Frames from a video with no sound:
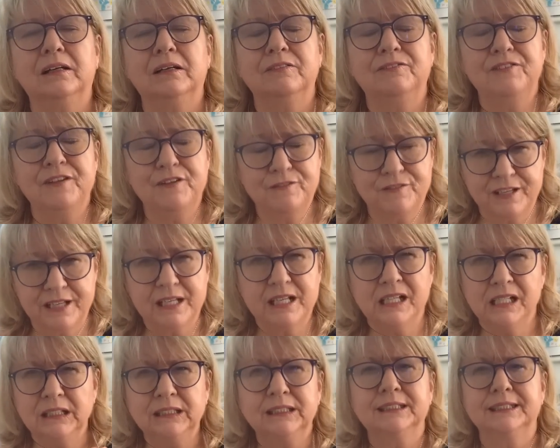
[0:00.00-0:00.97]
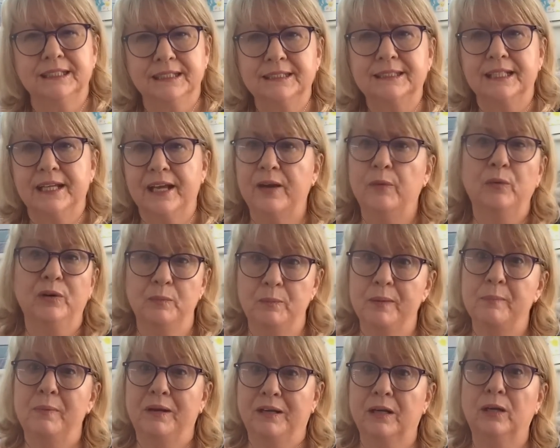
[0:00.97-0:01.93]
50 years this year. It would have
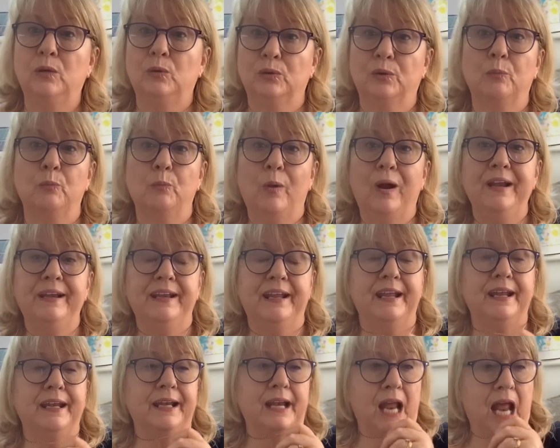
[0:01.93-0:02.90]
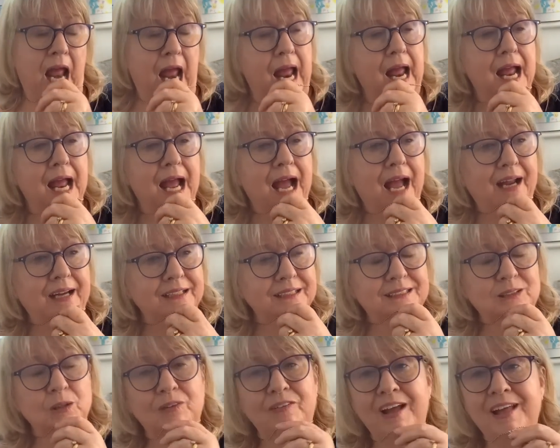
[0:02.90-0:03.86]
been my golden wedding.
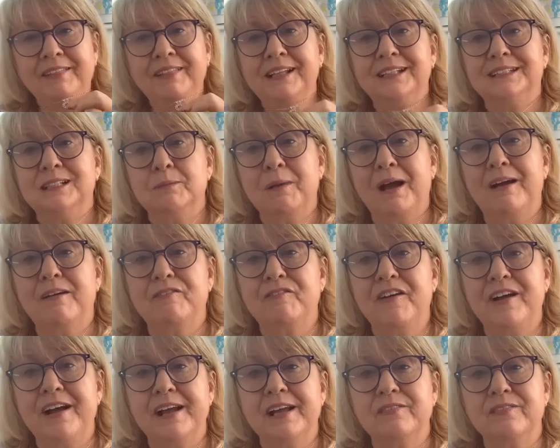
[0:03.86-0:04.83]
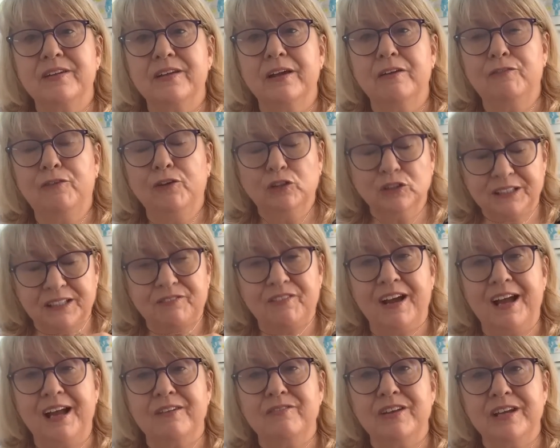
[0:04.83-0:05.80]
So I've had this about
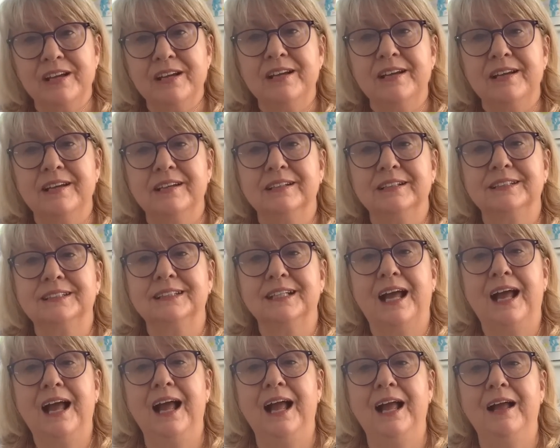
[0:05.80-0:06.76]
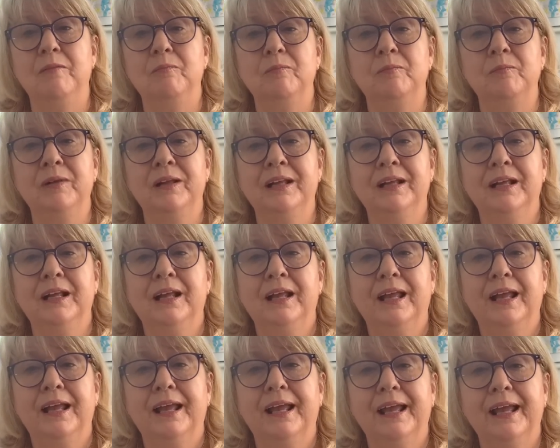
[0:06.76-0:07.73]
45 years.
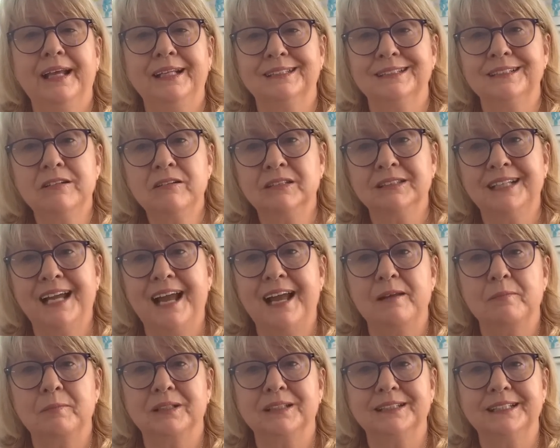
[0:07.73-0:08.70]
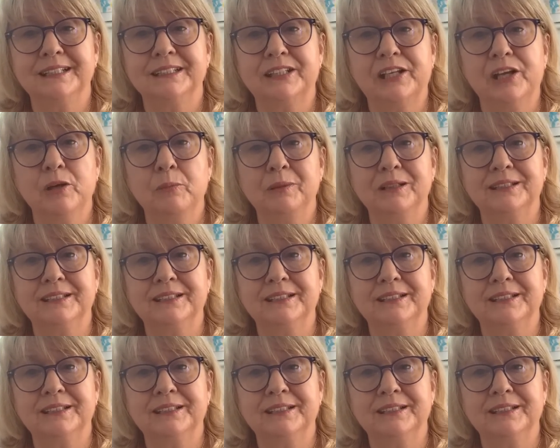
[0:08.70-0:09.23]
It's not diamonds, it's cubic